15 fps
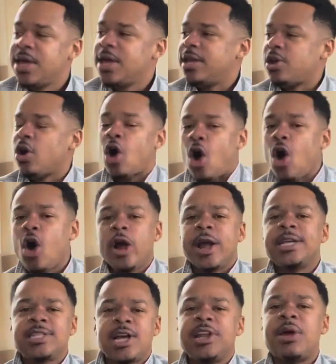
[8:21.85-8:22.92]
your heart
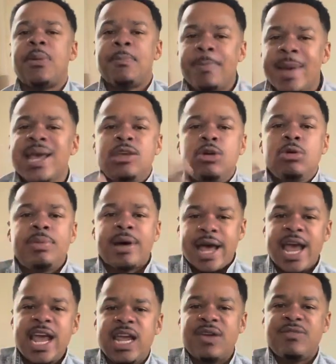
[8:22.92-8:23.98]
is gonna make you
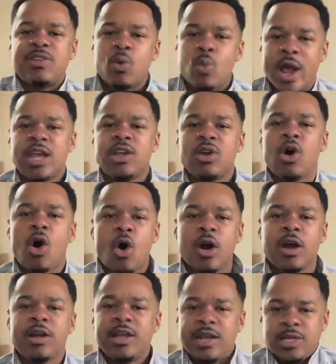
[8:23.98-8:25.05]
behave the way your
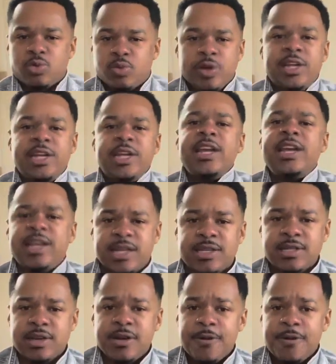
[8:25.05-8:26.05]
heart is really is.